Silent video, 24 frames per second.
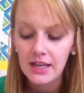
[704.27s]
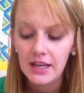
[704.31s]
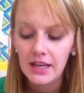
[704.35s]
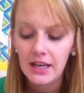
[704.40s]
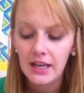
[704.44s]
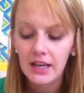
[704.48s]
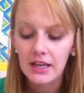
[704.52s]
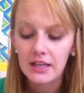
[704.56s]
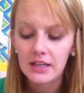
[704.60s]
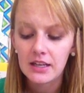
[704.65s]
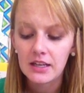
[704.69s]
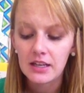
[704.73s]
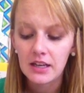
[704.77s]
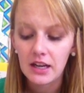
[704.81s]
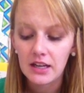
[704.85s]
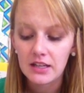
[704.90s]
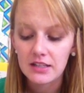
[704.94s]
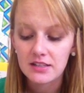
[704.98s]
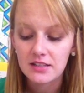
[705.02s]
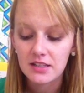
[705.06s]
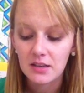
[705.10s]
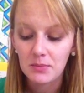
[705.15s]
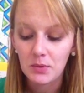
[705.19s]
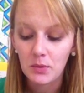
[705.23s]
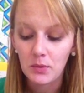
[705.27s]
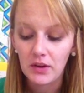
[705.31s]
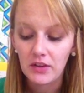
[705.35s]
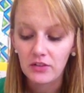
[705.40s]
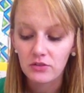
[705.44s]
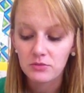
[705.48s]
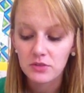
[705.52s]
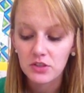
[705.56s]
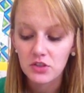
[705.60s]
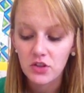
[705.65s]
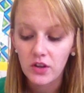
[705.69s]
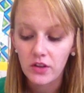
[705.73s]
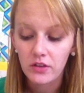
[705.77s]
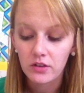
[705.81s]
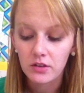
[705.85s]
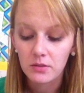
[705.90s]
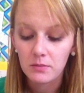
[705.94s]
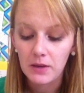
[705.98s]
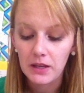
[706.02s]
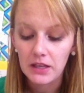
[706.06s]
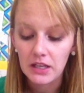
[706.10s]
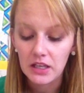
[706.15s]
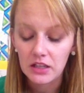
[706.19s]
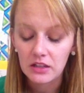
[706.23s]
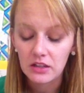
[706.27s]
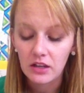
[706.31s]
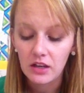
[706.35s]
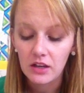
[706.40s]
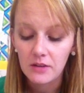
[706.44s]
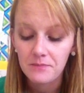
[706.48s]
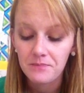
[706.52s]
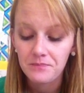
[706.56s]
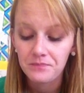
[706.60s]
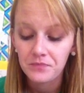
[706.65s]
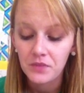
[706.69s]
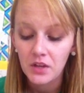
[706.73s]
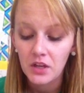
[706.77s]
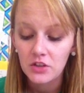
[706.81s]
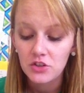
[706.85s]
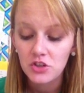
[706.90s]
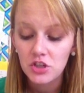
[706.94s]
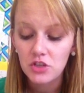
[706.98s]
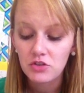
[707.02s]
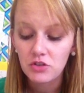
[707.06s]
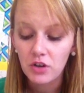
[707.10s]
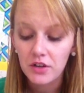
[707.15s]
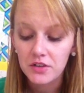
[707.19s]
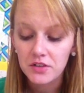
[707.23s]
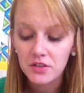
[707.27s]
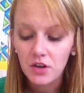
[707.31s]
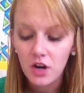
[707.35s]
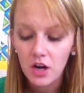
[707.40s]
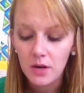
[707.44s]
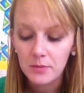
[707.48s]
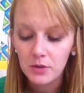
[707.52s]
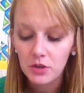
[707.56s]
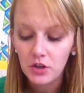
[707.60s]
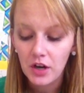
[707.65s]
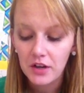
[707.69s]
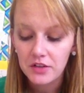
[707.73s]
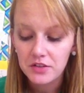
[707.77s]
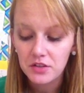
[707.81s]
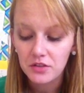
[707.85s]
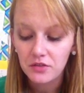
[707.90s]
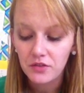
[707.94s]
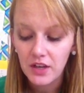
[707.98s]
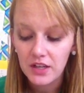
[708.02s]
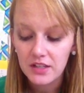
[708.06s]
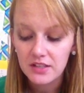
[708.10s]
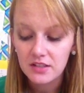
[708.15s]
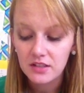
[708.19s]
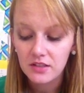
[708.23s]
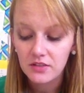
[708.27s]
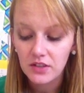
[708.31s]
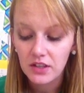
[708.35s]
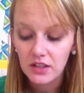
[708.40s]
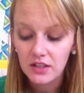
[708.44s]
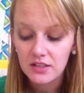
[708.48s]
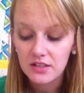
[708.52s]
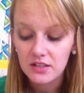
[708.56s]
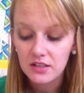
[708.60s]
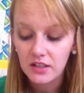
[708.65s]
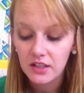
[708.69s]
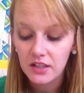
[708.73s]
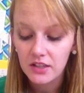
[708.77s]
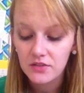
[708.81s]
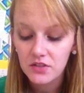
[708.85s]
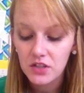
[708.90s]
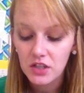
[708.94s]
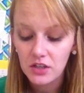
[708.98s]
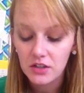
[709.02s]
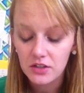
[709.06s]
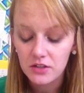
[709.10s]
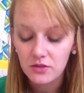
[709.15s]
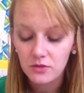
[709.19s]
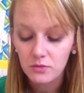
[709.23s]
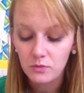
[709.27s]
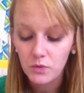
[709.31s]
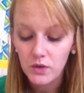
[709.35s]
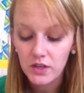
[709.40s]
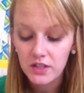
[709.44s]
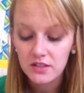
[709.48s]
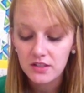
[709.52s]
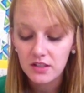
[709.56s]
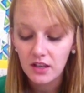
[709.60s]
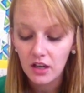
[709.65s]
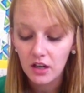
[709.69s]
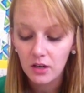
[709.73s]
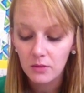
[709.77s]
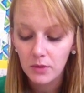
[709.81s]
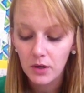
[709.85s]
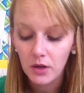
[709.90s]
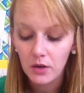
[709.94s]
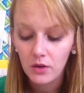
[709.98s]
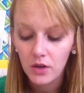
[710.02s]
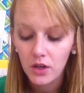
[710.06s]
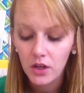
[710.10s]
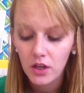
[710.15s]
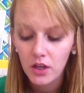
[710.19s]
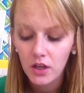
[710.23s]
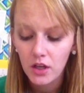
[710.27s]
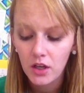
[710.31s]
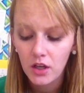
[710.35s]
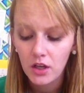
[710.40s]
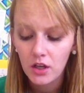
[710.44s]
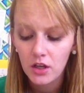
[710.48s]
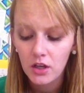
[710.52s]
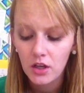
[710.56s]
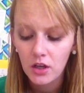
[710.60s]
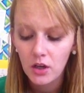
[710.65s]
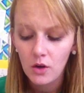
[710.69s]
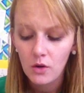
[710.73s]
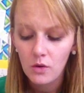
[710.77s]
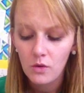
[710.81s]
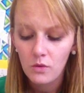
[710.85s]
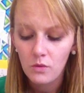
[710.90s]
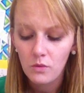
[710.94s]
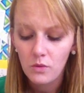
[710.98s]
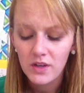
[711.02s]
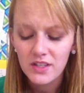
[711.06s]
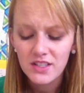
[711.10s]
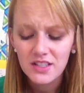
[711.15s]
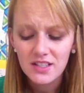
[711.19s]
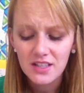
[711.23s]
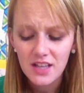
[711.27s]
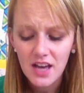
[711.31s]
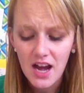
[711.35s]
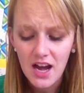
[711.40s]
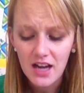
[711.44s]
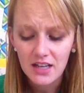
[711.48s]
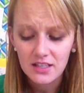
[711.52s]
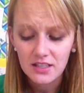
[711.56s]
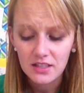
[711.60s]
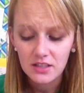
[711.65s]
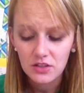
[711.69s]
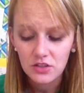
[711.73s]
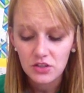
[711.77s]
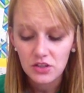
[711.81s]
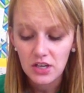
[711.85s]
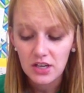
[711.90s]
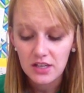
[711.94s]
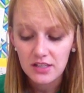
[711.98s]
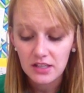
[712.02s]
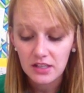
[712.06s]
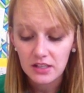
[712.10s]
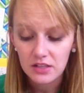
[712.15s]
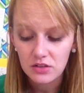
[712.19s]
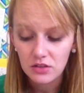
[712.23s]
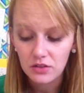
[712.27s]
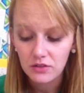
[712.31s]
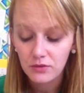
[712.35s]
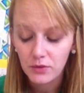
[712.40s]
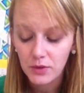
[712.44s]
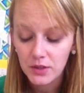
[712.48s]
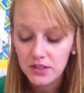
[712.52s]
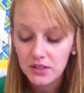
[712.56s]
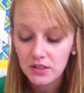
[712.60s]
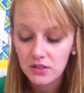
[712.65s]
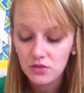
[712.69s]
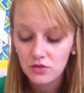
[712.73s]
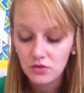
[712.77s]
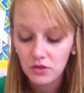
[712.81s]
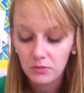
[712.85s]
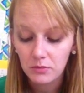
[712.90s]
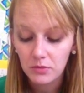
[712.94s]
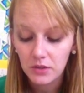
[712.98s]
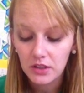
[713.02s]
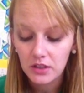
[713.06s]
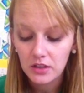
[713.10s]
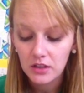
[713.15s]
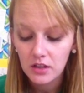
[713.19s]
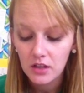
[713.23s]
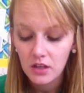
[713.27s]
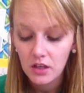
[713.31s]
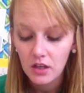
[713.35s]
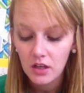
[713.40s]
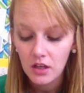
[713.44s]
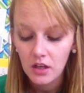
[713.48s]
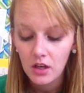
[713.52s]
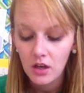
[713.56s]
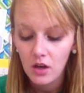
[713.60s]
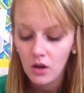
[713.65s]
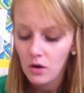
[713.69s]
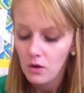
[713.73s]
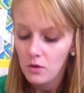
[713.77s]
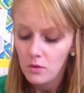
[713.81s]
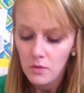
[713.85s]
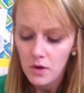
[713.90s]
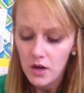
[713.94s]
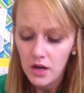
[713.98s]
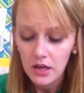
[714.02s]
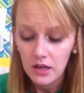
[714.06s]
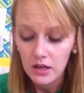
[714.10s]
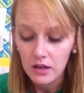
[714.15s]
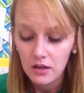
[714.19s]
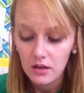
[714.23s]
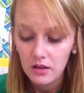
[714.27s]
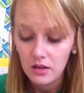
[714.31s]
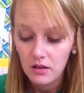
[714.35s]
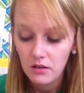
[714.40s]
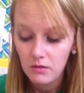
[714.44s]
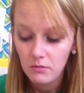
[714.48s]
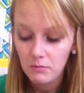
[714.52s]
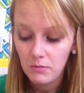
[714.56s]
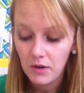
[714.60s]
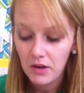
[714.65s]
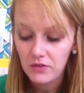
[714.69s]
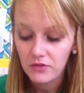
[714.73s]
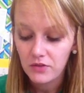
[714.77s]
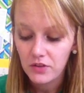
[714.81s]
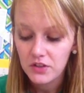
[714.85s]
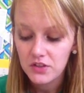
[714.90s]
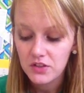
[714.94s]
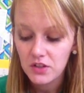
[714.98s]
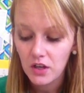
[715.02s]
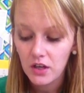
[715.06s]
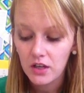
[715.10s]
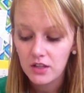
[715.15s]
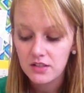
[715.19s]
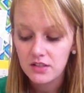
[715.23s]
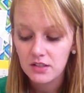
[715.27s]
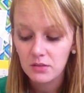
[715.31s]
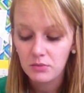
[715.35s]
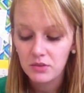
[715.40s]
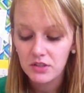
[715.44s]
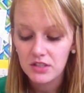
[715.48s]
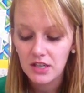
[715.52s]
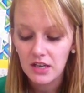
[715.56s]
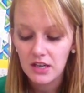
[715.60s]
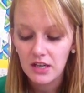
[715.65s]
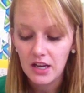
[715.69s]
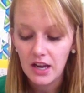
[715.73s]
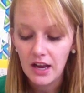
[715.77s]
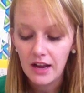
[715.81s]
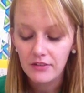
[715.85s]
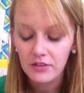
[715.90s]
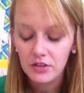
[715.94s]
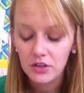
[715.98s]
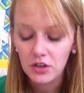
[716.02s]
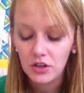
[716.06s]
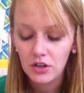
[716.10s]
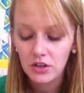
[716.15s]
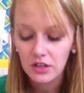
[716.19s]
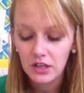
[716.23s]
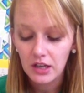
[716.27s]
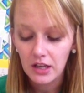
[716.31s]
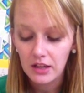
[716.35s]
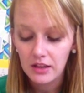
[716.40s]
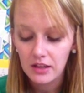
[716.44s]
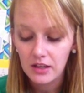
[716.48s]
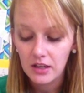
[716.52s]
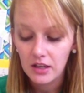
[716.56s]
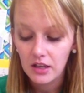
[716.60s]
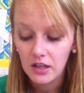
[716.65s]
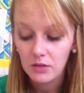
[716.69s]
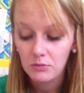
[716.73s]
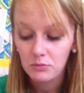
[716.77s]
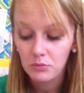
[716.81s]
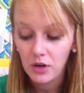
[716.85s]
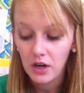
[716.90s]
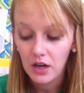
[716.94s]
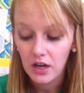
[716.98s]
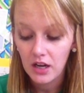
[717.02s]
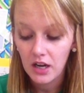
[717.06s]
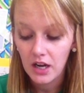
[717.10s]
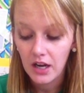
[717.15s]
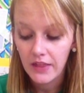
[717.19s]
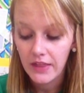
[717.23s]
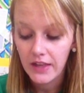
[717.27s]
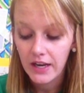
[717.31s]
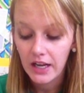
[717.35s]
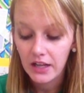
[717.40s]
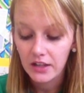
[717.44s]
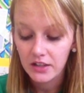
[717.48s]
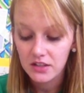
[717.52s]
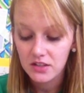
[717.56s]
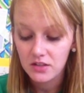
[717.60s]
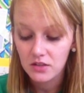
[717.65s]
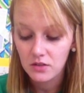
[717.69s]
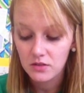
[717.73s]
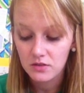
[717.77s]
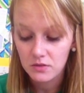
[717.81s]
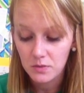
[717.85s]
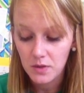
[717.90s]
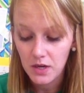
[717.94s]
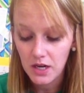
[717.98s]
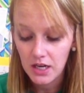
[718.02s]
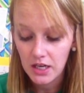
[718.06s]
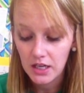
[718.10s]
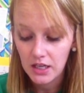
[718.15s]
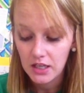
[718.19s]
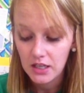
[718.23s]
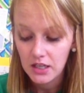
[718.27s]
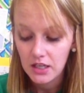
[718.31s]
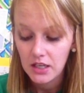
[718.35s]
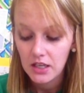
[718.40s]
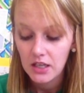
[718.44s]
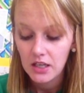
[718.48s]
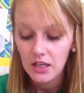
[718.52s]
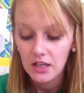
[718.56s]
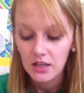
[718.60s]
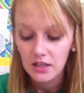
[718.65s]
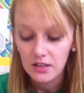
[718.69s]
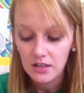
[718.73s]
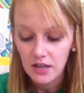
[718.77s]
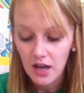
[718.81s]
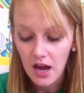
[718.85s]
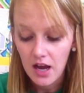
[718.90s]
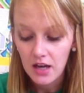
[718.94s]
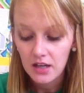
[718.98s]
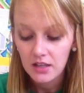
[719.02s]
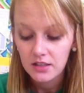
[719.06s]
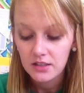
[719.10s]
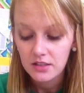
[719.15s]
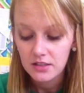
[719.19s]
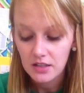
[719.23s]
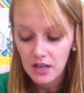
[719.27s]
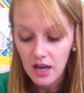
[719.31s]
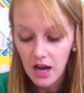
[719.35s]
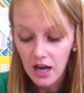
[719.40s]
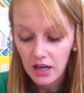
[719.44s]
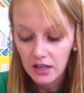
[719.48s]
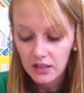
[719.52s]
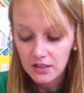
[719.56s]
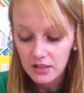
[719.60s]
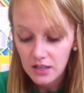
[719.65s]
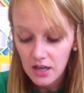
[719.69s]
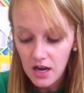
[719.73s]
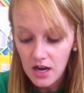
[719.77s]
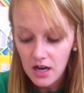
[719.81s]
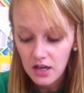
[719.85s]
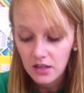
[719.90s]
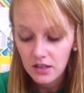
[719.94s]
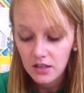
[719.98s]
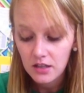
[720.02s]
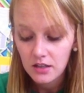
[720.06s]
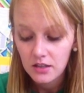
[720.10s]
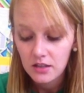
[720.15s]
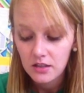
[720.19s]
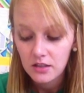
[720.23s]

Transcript: Hannah and I step away from each other immediately. She draws an arm across her face, leaving a slick of tears from wrist to elbow. What's that? She says, her voice is trembling. What? My first thought is to pretend I haven't heard anything and pray to God that Alex goes away. Knock, knock, knock.